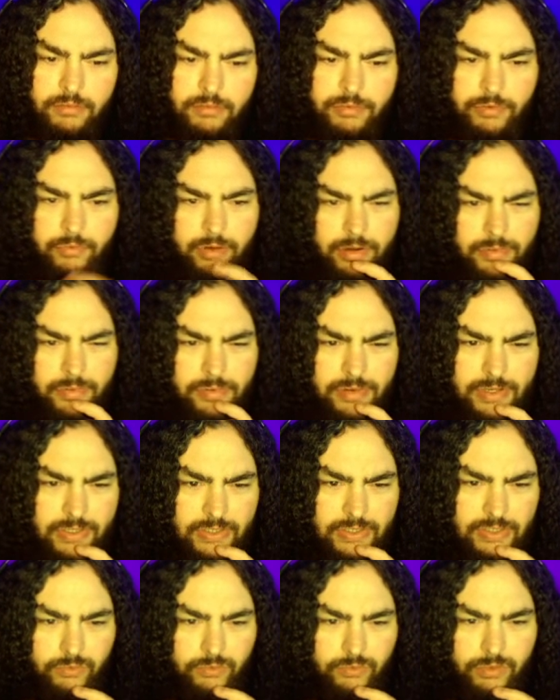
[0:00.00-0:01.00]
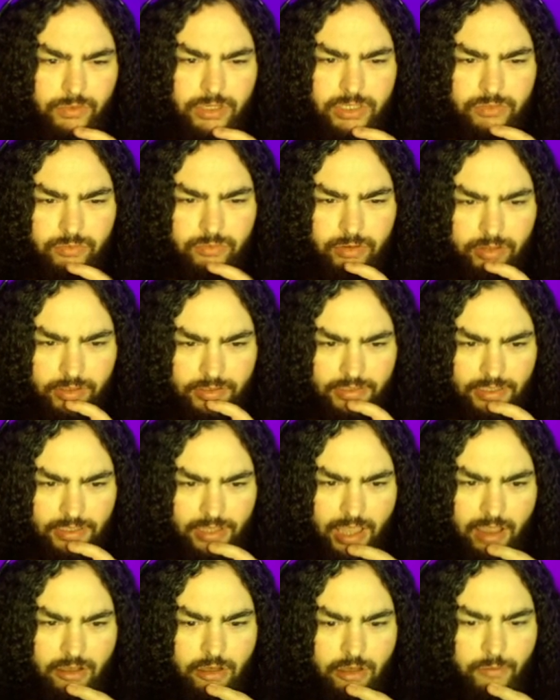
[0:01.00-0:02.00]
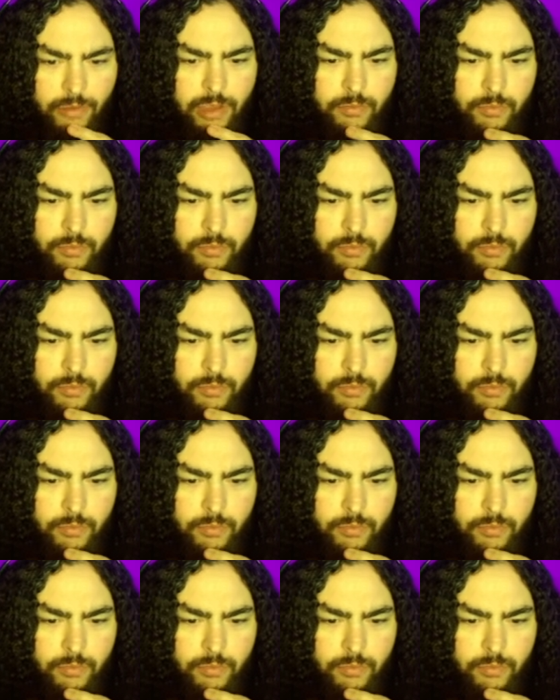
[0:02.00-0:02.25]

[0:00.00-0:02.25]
But what am I gonna switch with? Because I like all my